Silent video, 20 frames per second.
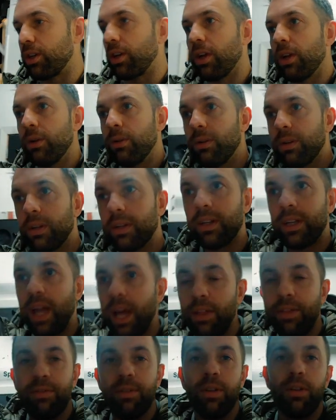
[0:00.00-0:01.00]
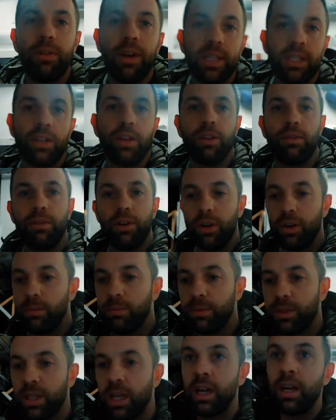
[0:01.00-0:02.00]
to do, get through the rest of the
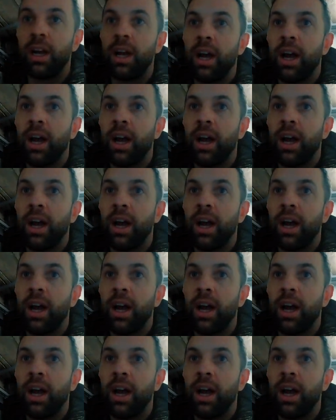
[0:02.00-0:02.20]
rooms,